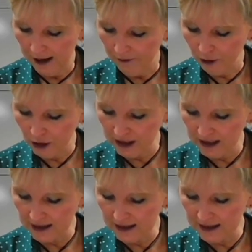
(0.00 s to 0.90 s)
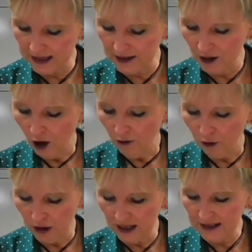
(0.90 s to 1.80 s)
Verse 6, it says,
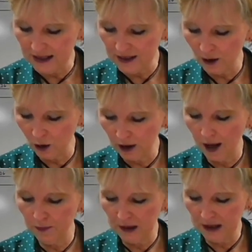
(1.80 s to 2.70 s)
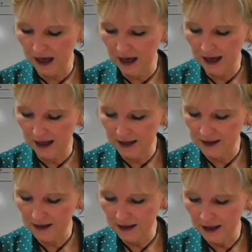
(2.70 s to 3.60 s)
"For thus says the Lord God,
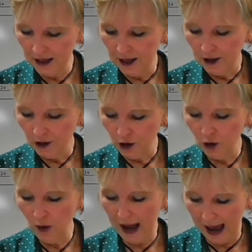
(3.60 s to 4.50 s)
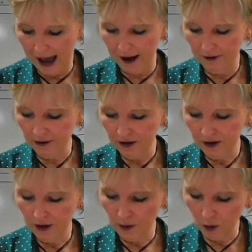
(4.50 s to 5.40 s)
because you have,"
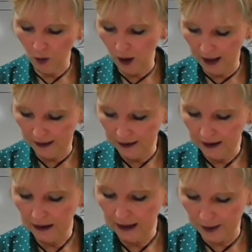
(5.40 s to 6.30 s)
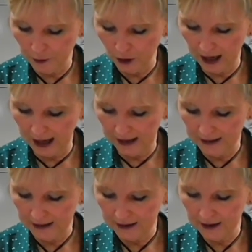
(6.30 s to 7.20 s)
number 1, clapped your
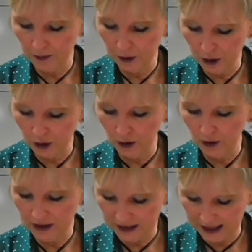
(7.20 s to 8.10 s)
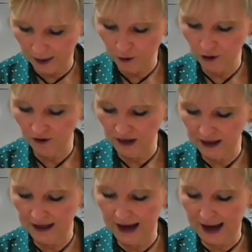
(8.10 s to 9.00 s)
hands. Number 2, stamped your
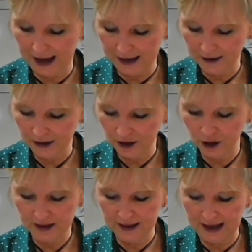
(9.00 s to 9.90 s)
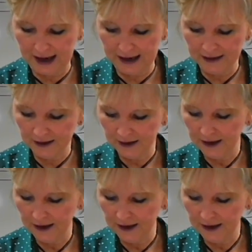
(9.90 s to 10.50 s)
feet. And, do you see the and?